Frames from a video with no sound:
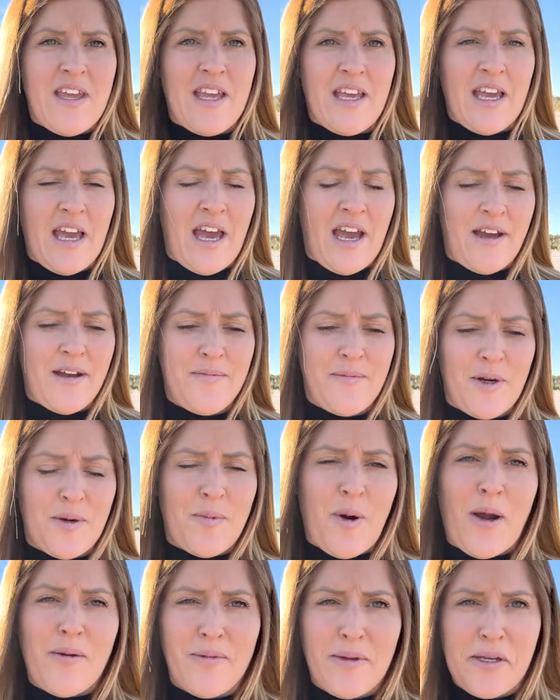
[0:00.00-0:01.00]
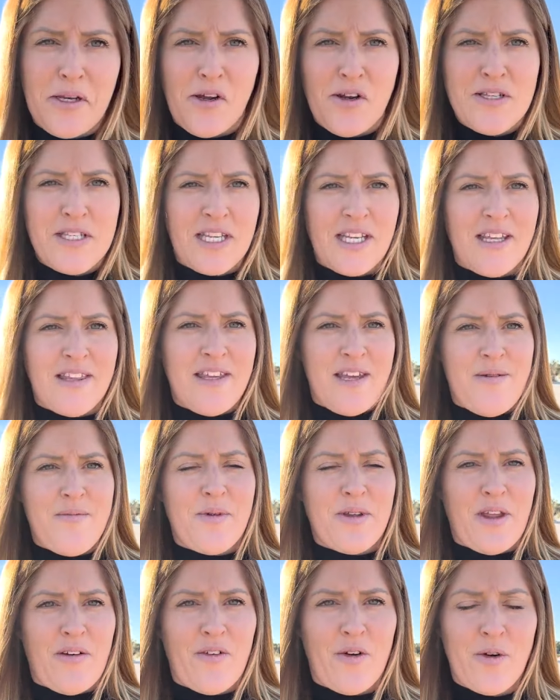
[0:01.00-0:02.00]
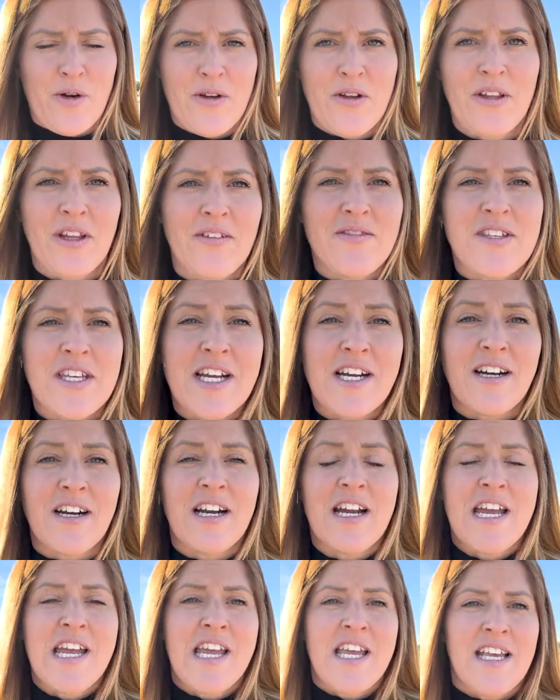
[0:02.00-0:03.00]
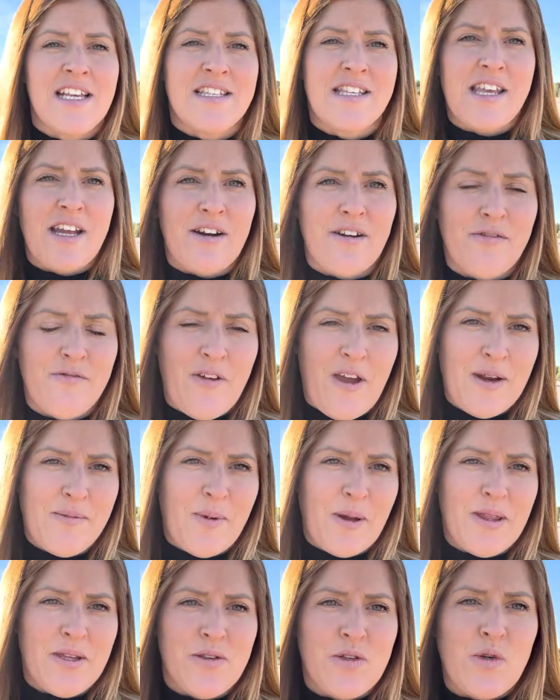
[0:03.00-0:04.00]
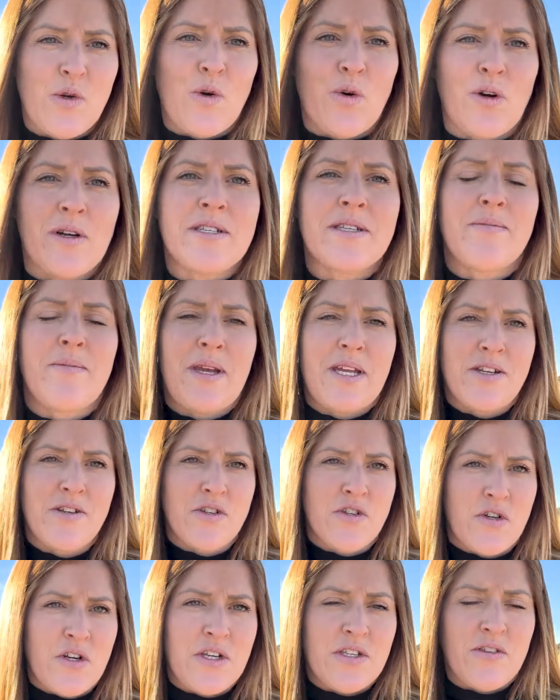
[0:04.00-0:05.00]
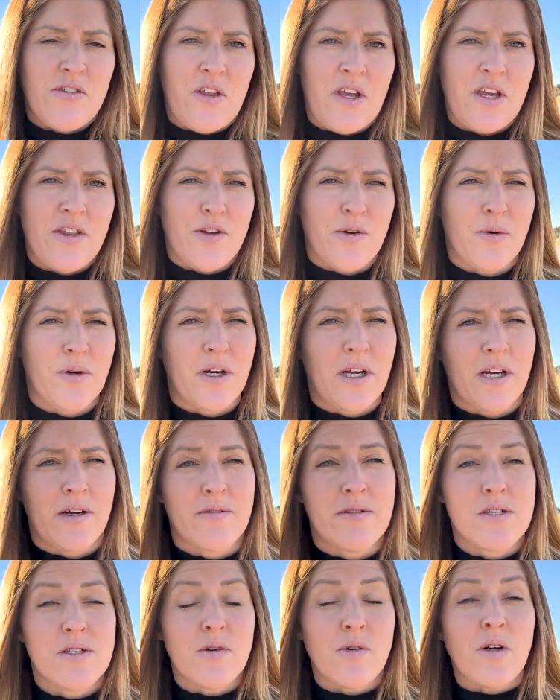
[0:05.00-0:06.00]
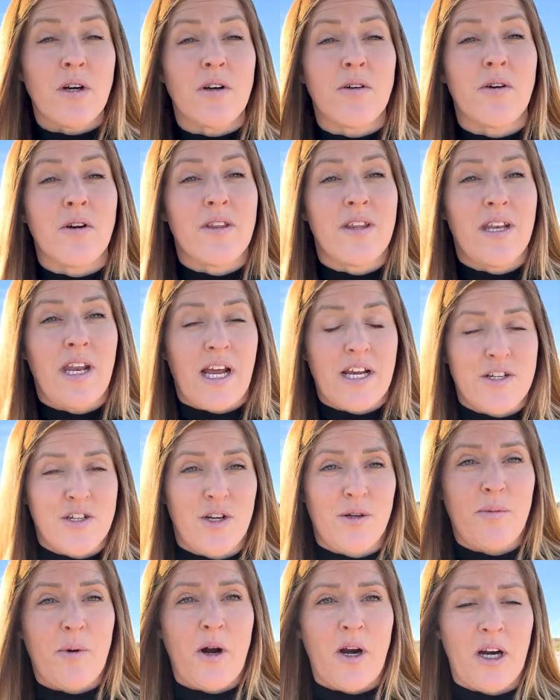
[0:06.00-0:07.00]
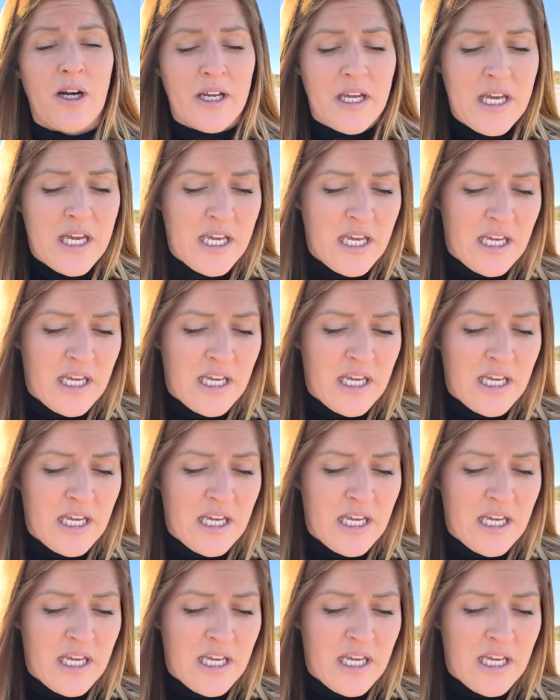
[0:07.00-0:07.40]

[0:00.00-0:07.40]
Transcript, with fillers: thing um, you're probably noticing a theme with everyone who lives here is they are fed by the tourism industry. So, they either work at a resort or the national park.